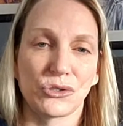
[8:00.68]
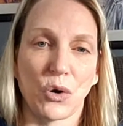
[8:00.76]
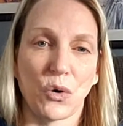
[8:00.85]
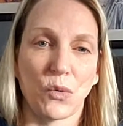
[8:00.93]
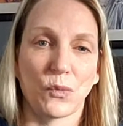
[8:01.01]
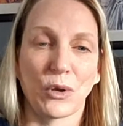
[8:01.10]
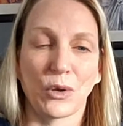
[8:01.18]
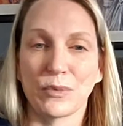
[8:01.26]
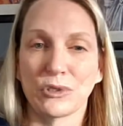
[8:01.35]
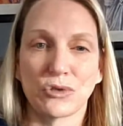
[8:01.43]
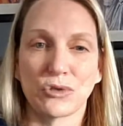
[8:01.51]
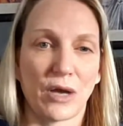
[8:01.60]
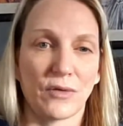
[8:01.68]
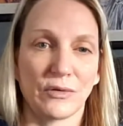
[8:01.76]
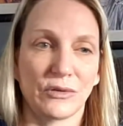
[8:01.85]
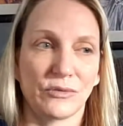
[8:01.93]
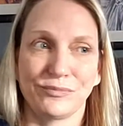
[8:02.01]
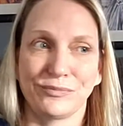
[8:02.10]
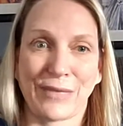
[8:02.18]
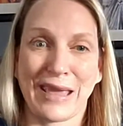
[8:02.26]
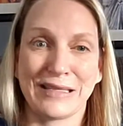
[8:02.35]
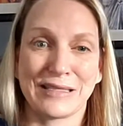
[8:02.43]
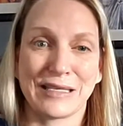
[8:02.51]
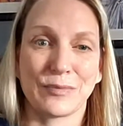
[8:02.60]
we'll be driving
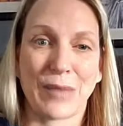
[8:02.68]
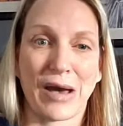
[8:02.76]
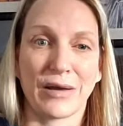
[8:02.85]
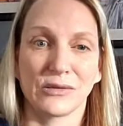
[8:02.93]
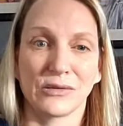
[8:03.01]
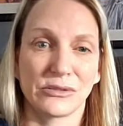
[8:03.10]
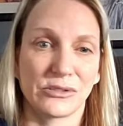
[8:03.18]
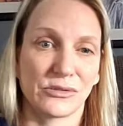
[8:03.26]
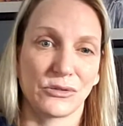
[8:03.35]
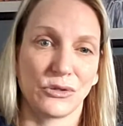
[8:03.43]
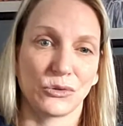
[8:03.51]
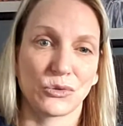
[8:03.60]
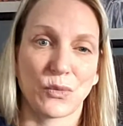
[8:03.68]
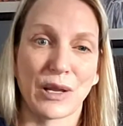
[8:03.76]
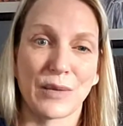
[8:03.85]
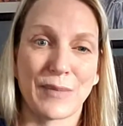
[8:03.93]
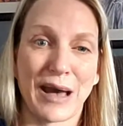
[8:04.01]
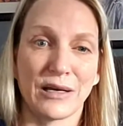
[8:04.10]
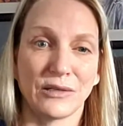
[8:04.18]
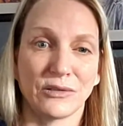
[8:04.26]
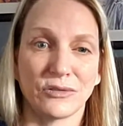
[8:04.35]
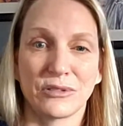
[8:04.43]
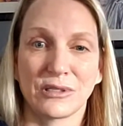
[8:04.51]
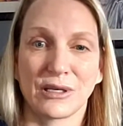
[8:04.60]
18 miles, 20
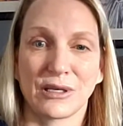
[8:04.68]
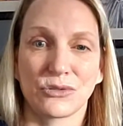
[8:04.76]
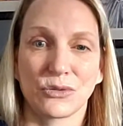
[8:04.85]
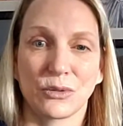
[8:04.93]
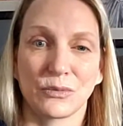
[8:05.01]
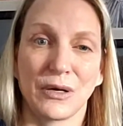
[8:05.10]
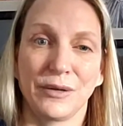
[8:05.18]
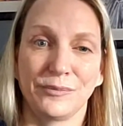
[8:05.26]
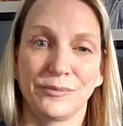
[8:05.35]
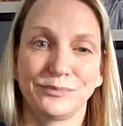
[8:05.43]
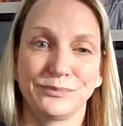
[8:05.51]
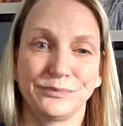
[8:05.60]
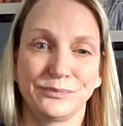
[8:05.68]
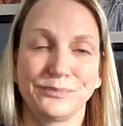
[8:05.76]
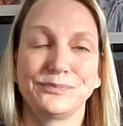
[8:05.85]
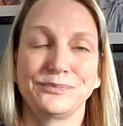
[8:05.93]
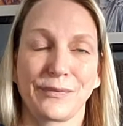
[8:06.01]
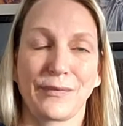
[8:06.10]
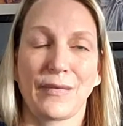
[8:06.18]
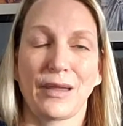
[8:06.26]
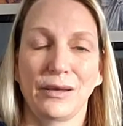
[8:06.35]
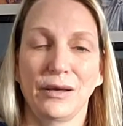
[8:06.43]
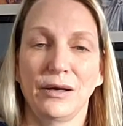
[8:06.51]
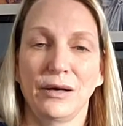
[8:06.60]
miles to get to a run.
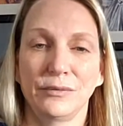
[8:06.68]
Yeah.